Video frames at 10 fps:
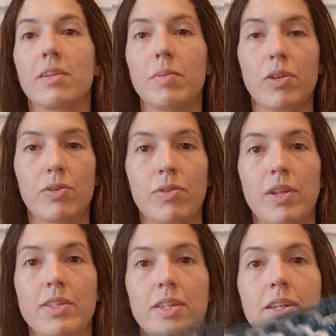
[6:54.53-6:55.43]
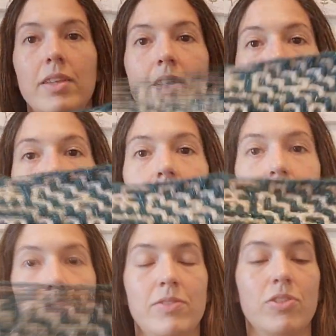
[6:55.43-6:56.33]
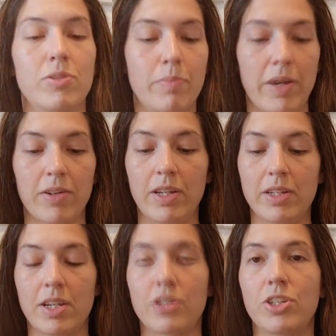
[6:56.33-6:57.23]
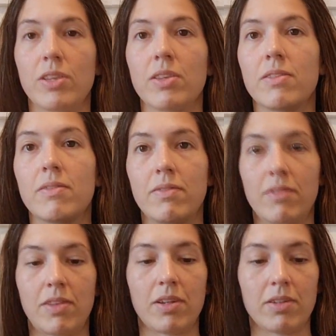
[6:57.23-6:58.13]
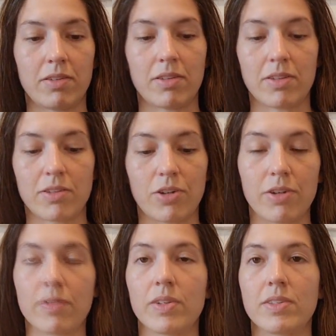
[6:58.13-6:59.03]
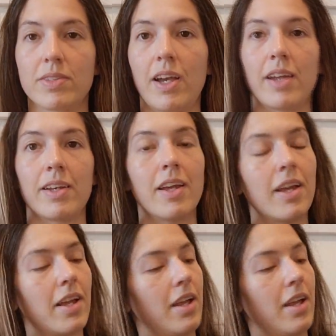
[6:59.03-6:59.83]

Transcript: is going to be crazy. This is just barely touching the start of the design.